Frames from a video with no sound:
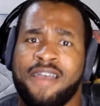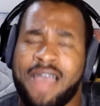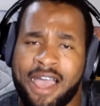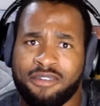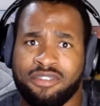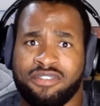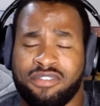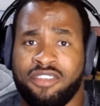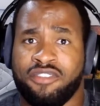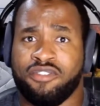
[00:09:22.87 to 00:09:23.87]
how is
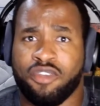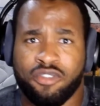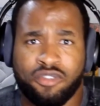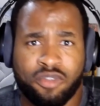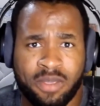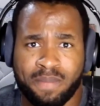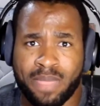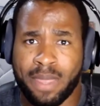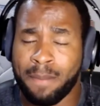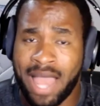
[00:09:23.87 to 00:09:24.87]
this going to
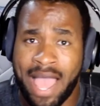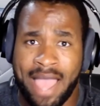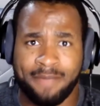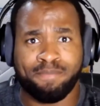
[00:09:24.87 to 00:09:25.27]
imply